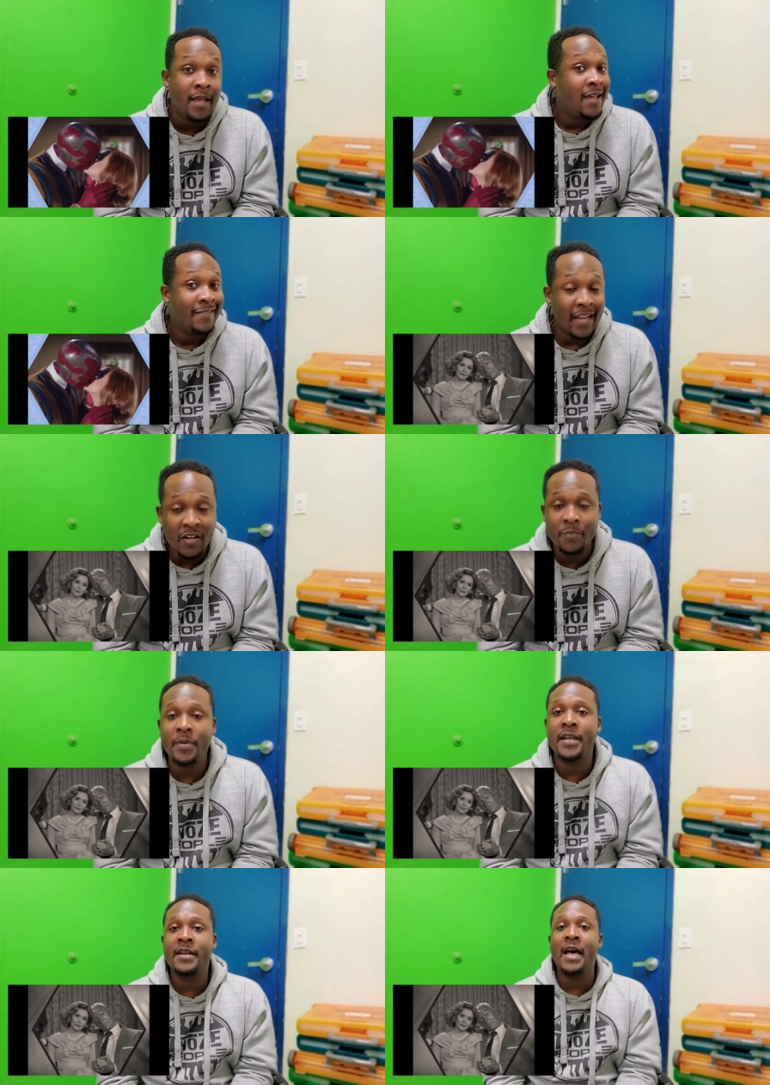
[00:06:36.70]
That could be a
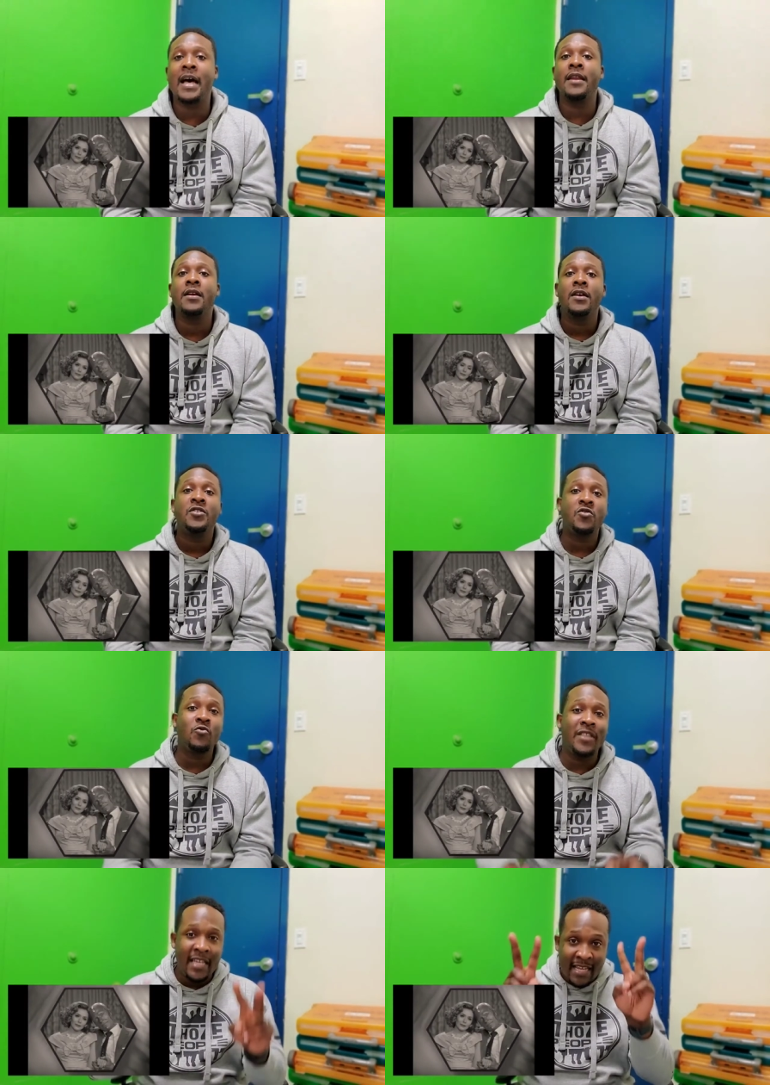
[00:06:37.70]
nod to
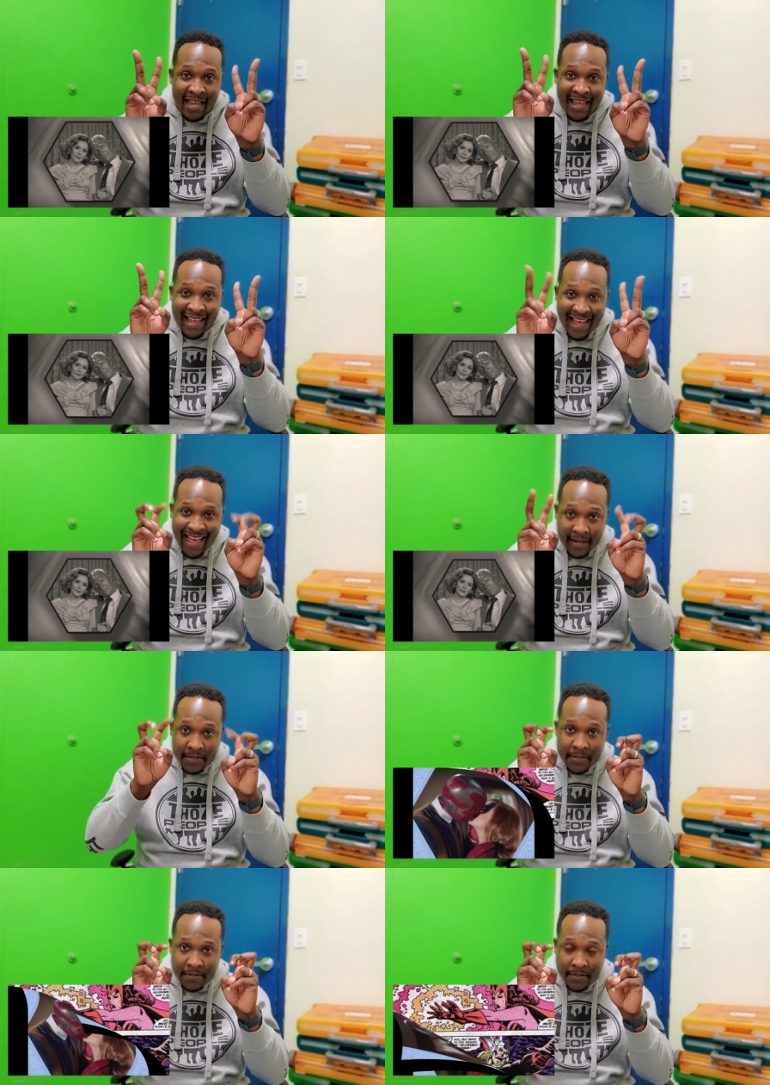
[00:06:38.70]
the
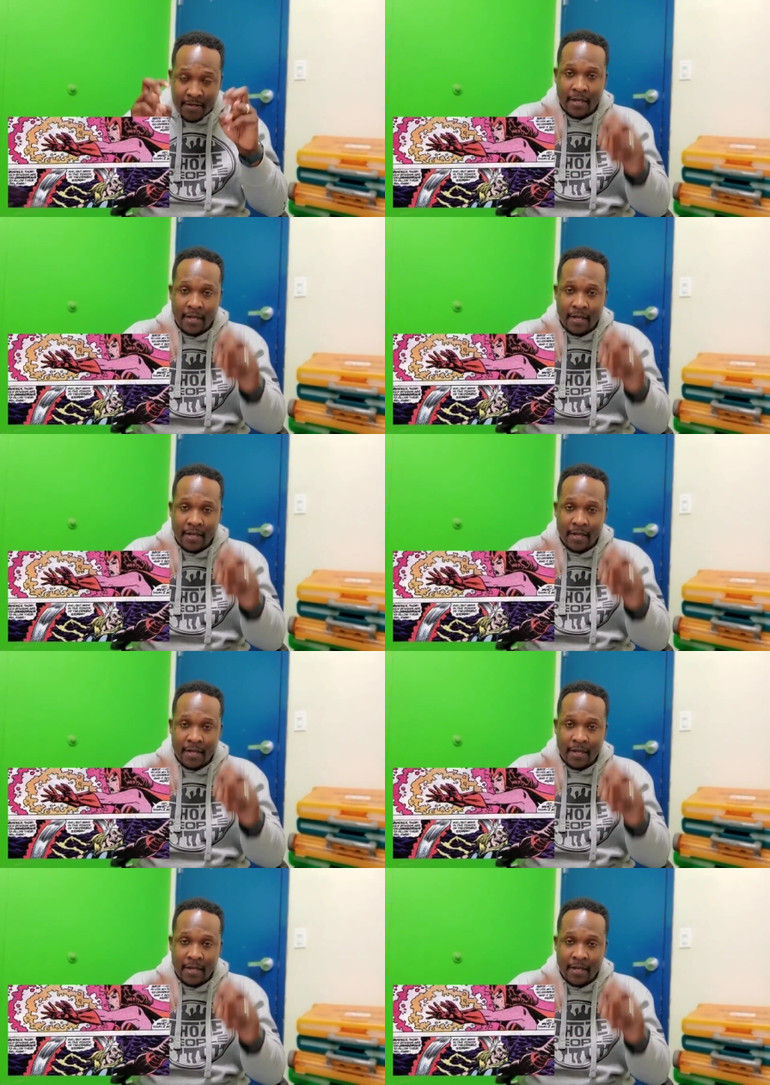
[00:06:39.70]
hex